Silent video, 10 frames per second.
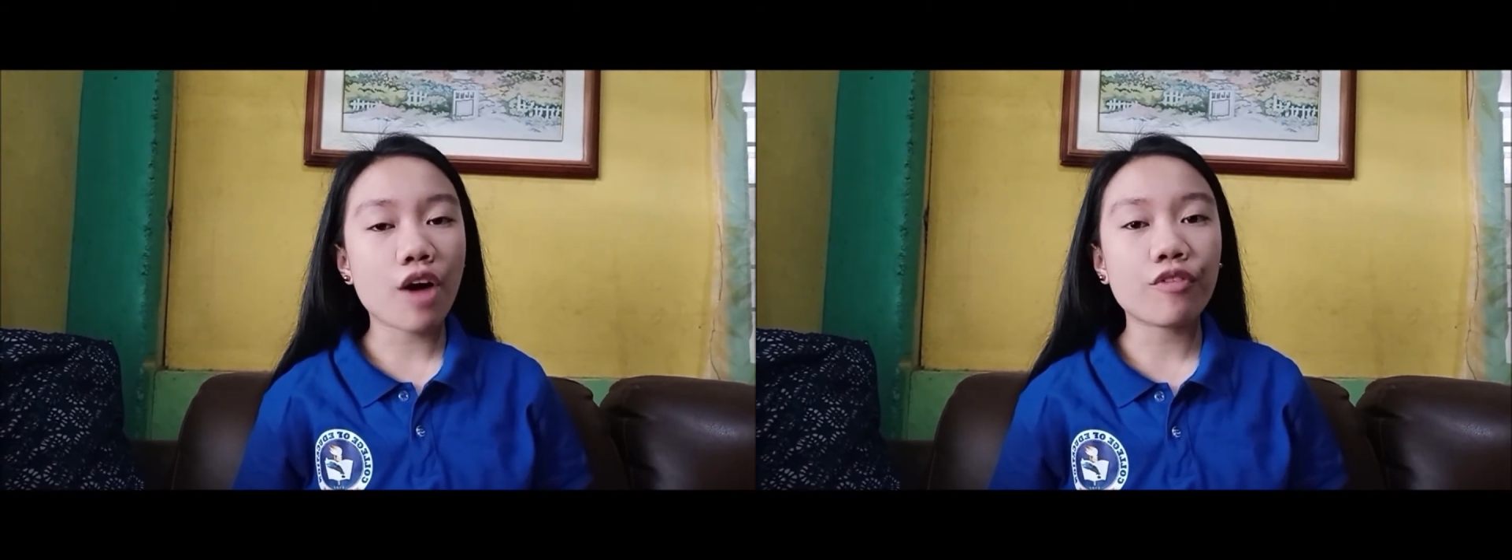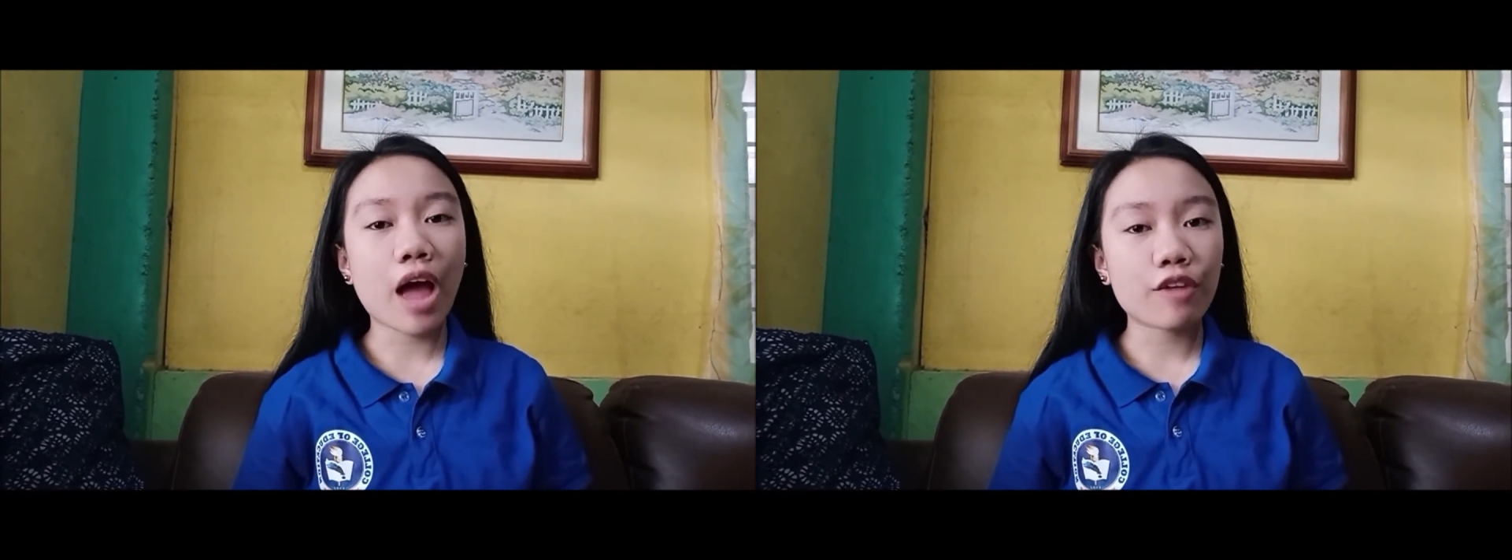
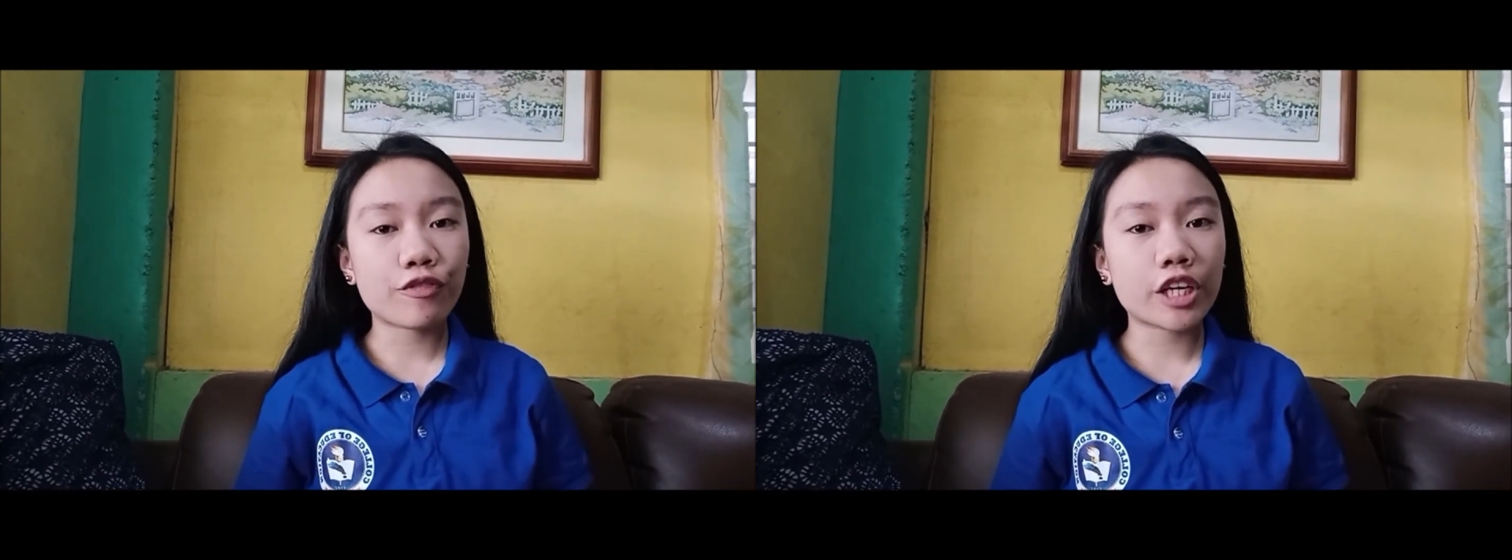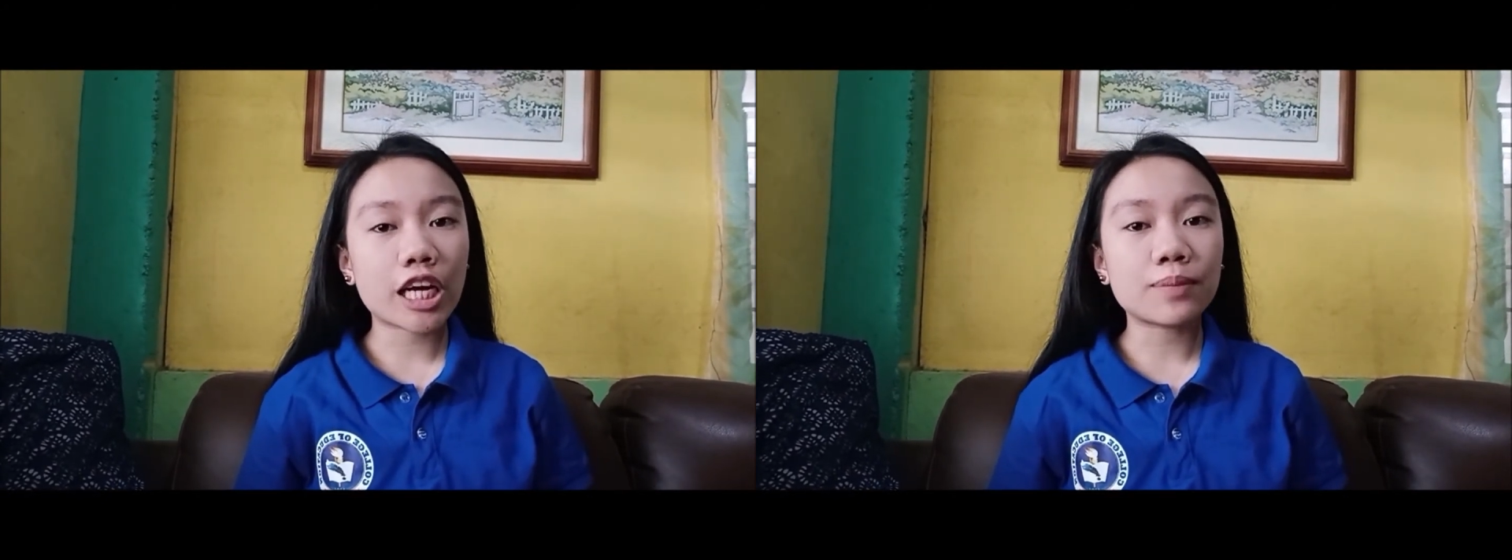
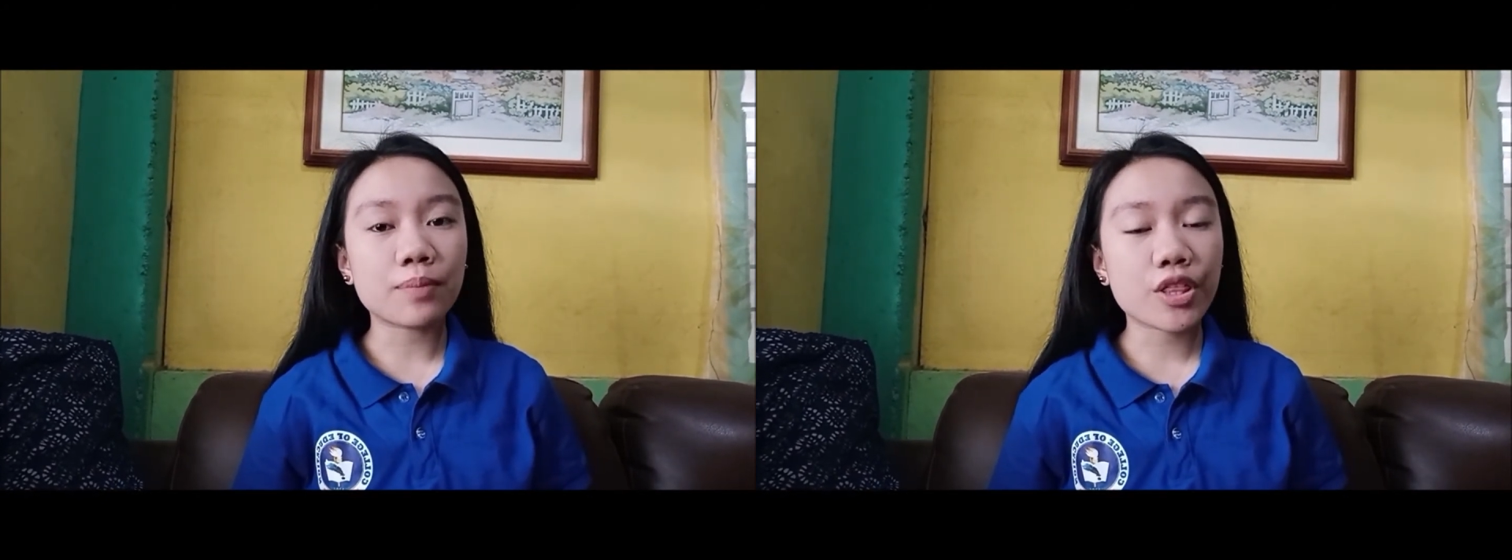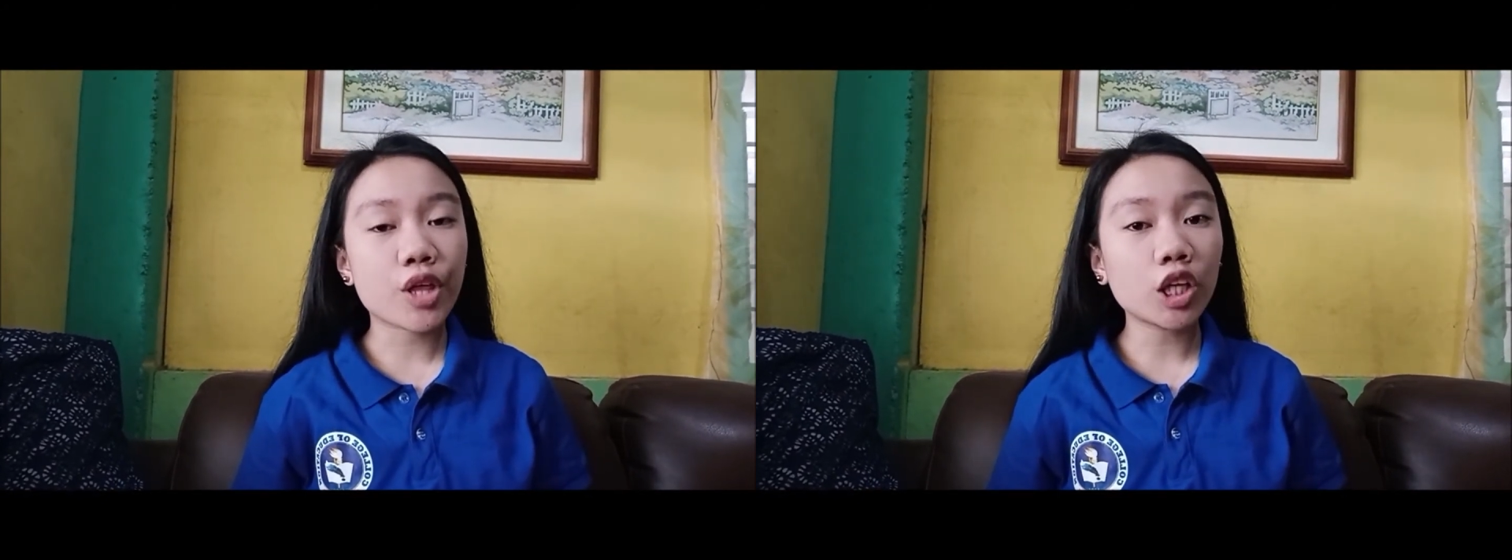African
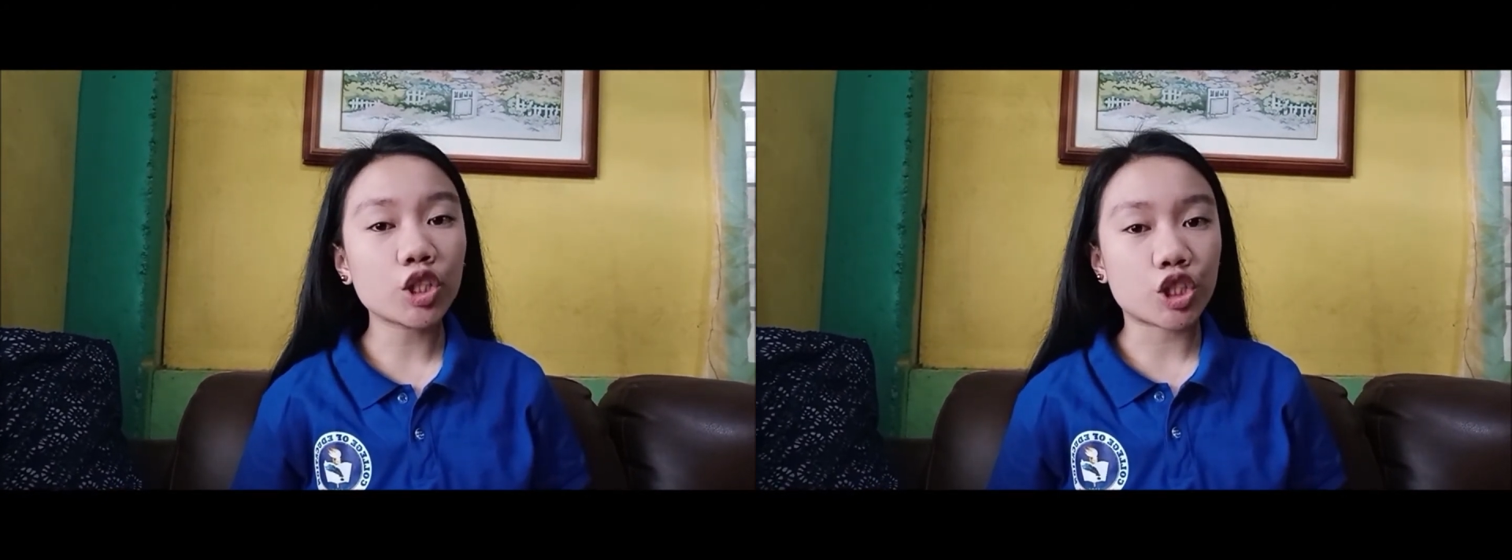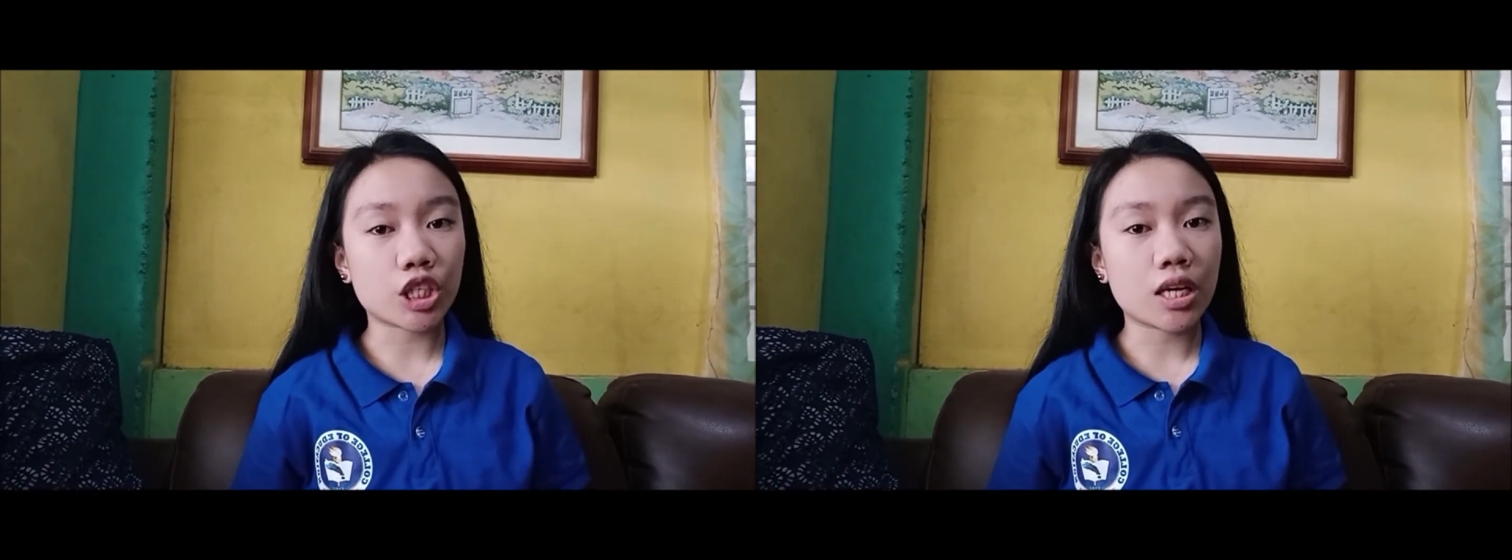mythology